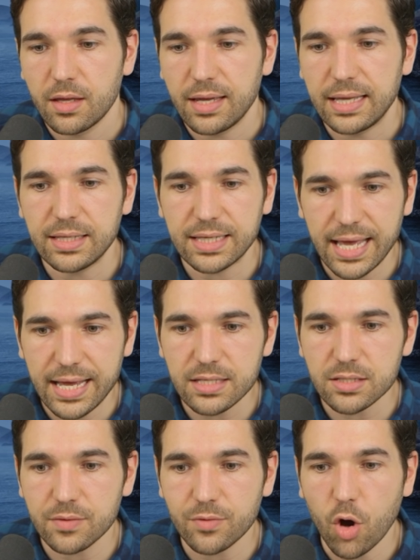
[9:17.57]
In the
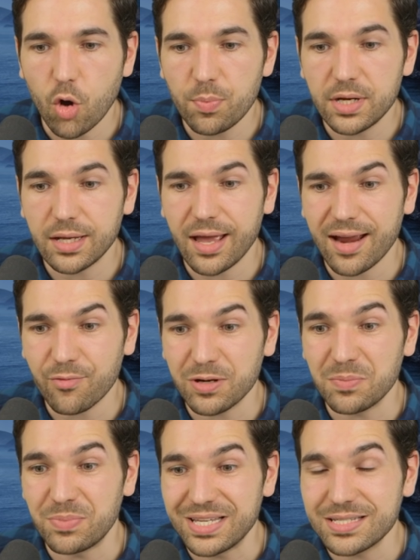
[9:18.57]
case of opening
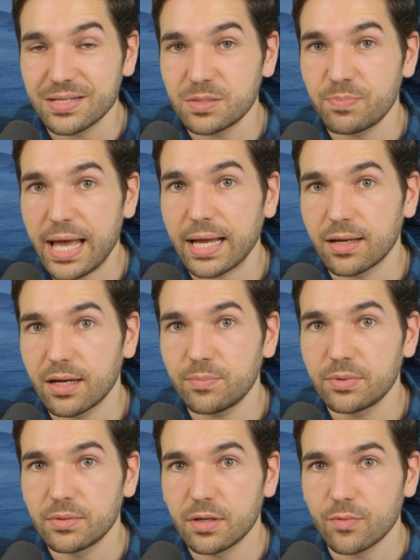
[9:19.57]
every business back
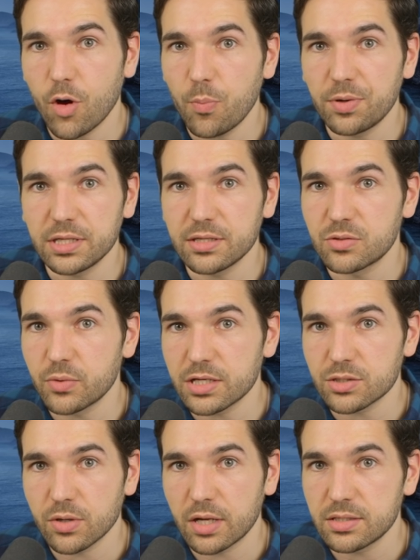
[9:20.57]
up, of opening these
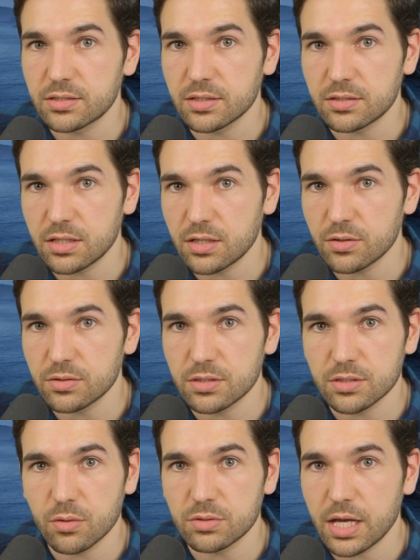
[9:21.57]
restaurants, these casinos,
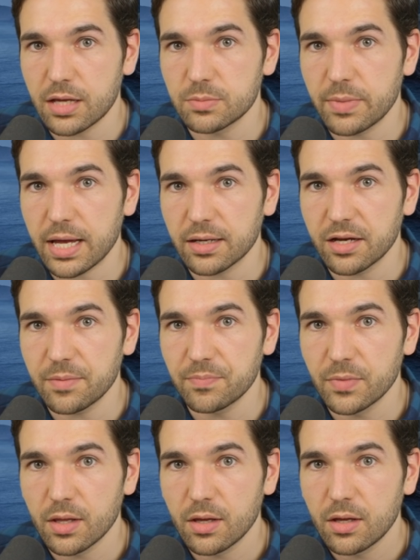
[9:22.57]
these hotels back up,
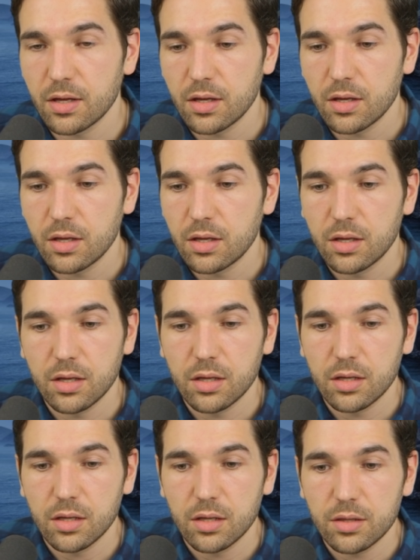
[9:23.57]

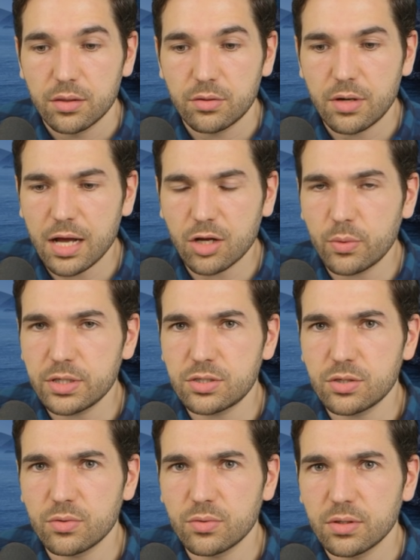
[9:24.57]
they're not going
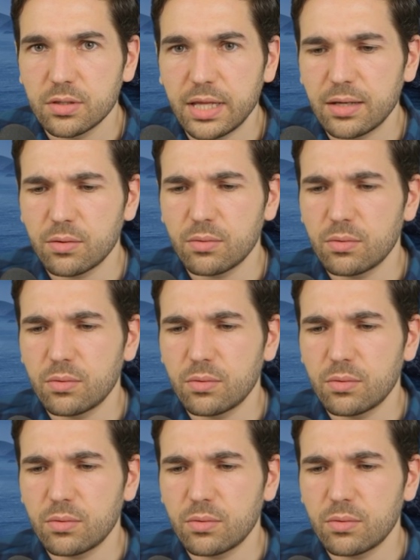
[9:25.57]
to, like,